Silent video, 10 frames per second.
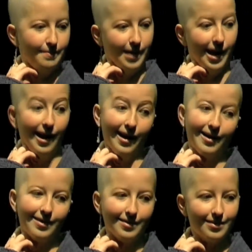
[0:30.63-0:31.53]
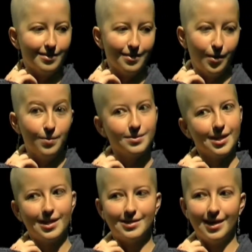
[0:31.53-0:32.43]
But hey, who's
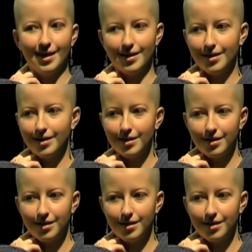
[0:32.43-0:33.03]
gonna tell?